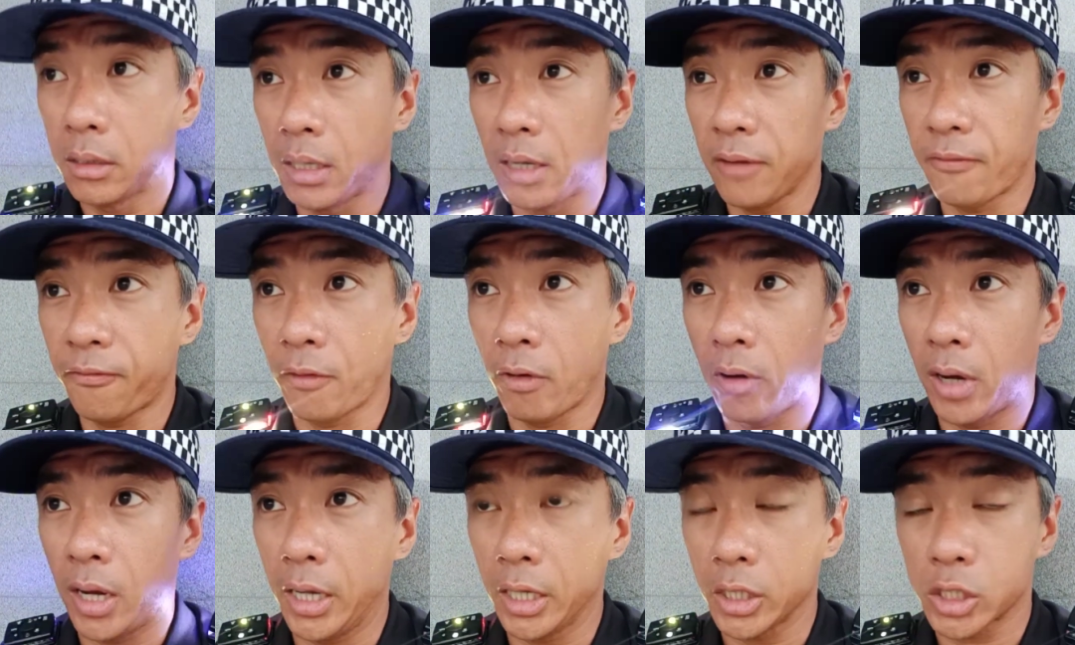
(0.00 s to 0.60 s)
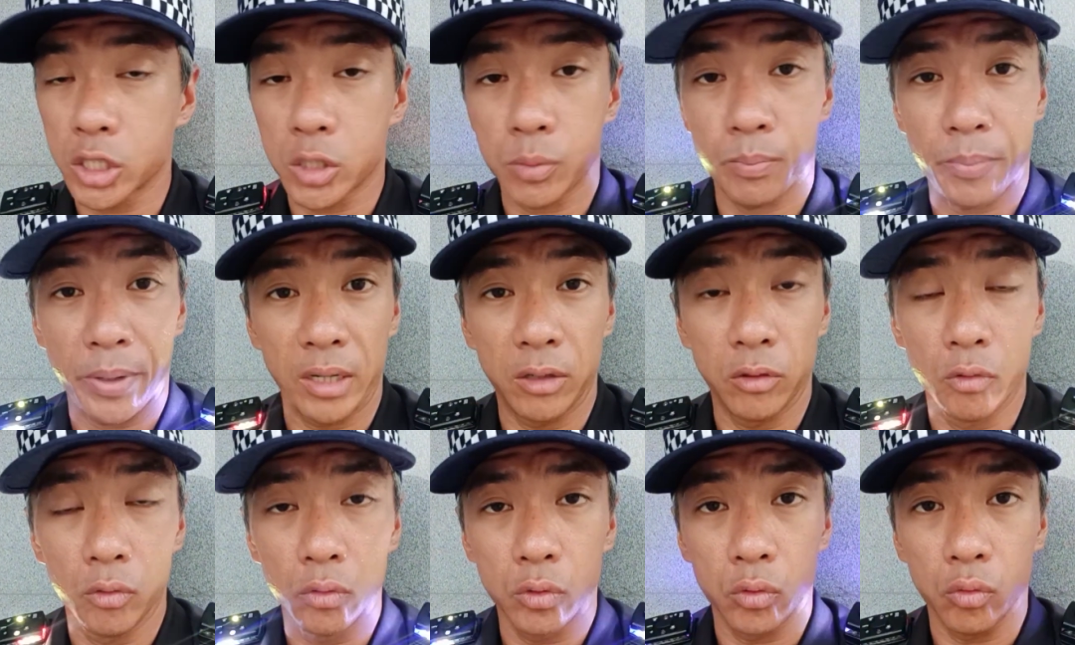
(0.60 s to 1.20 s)
Therefore, I
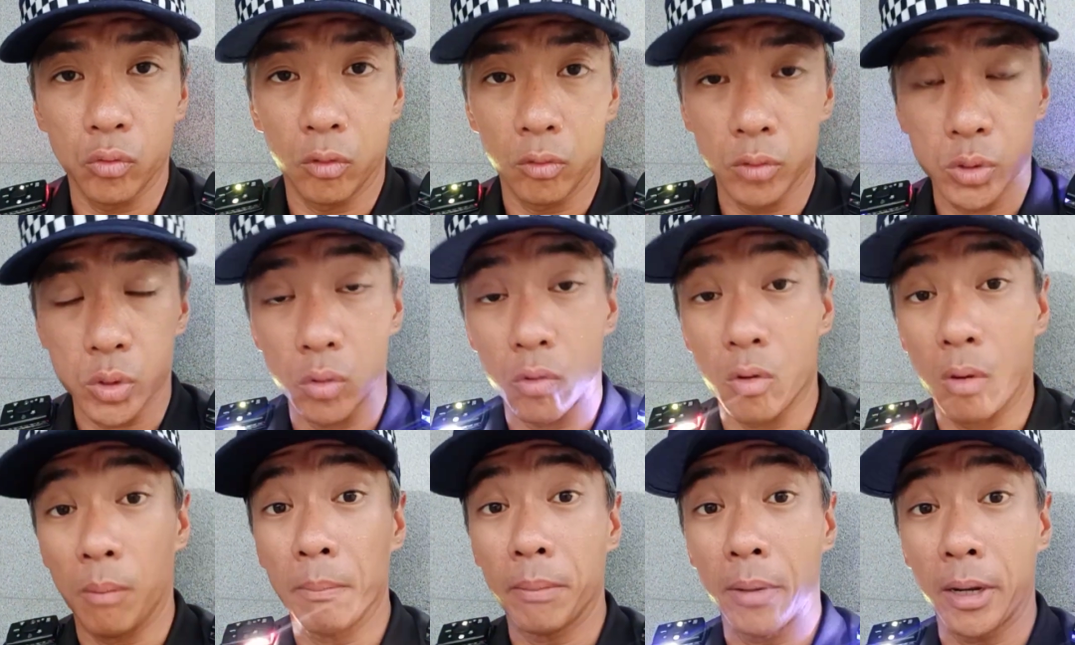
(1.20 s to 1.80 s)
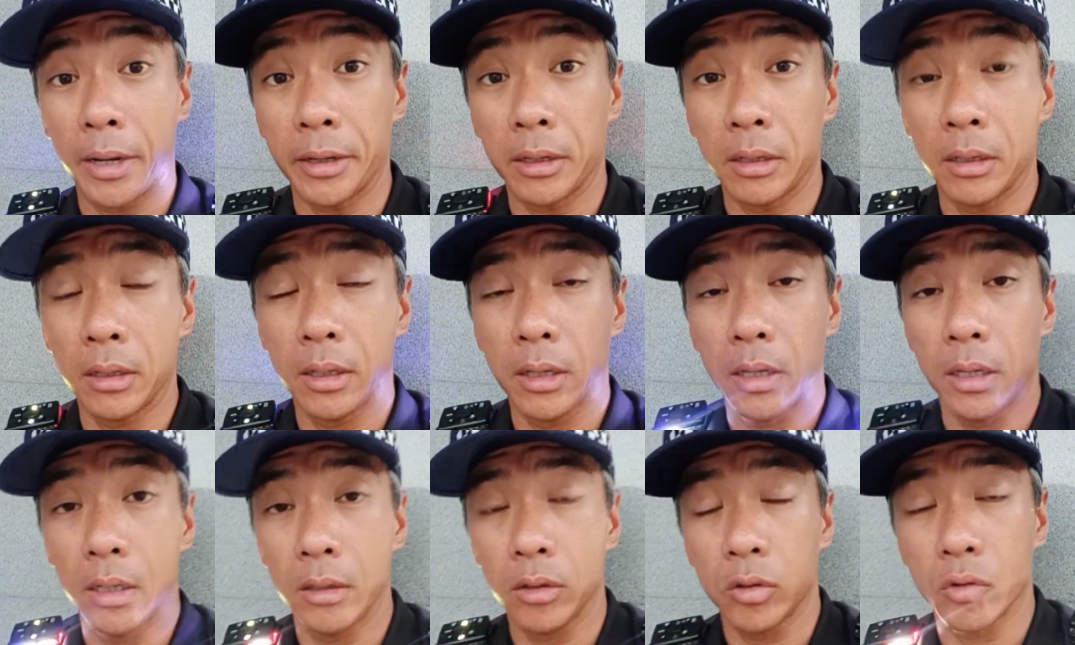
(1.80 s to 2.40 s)
expect you to also comply
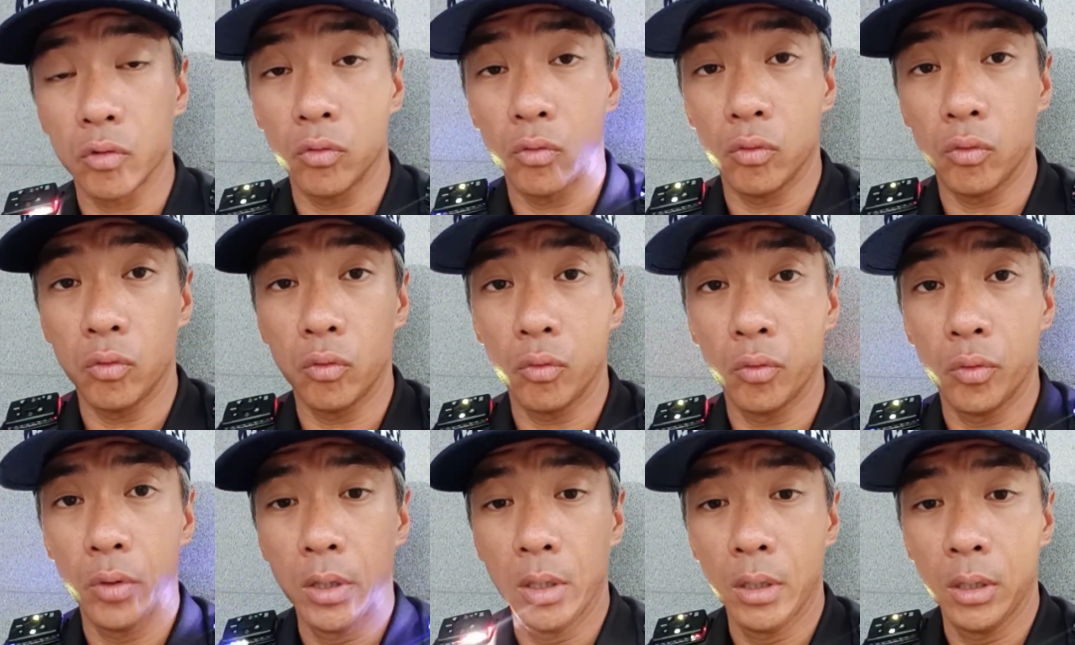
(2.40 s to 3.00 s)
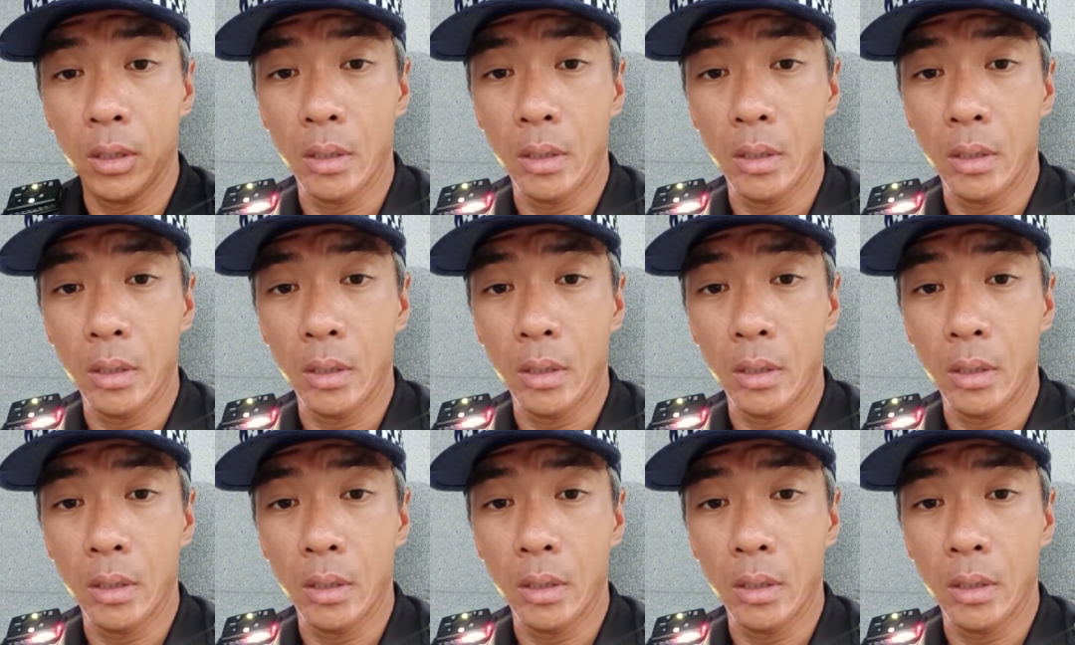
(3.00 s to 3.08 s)
and to